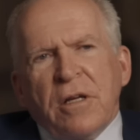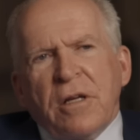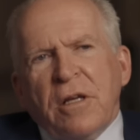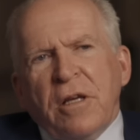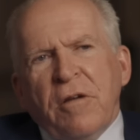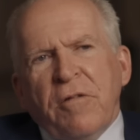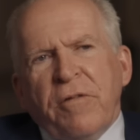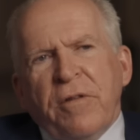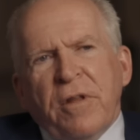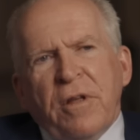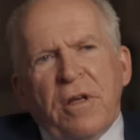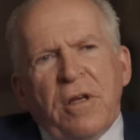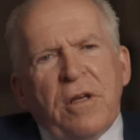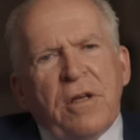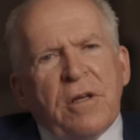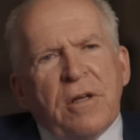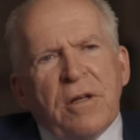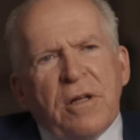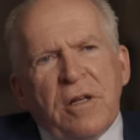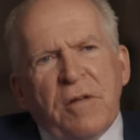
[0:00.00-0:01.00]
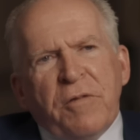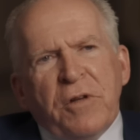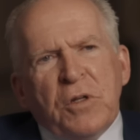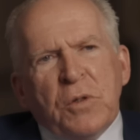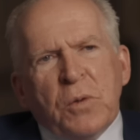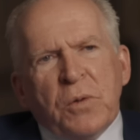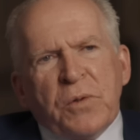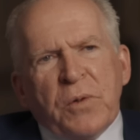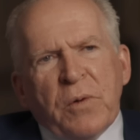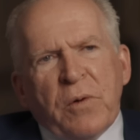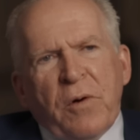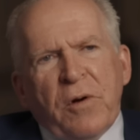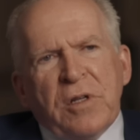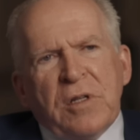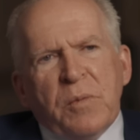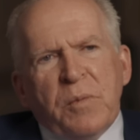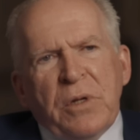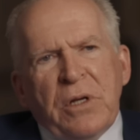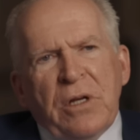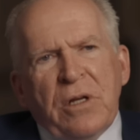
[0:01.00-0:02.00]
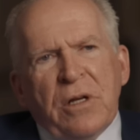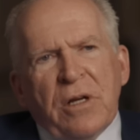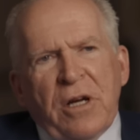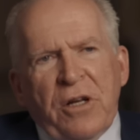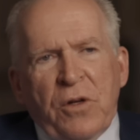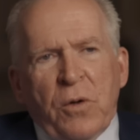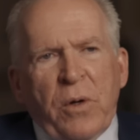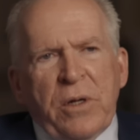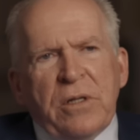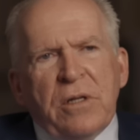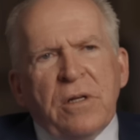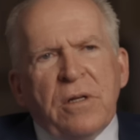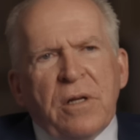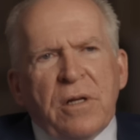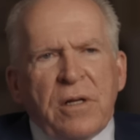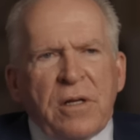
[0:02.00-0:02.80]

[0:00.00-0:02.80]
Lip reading: give the individuals who are going to be anointed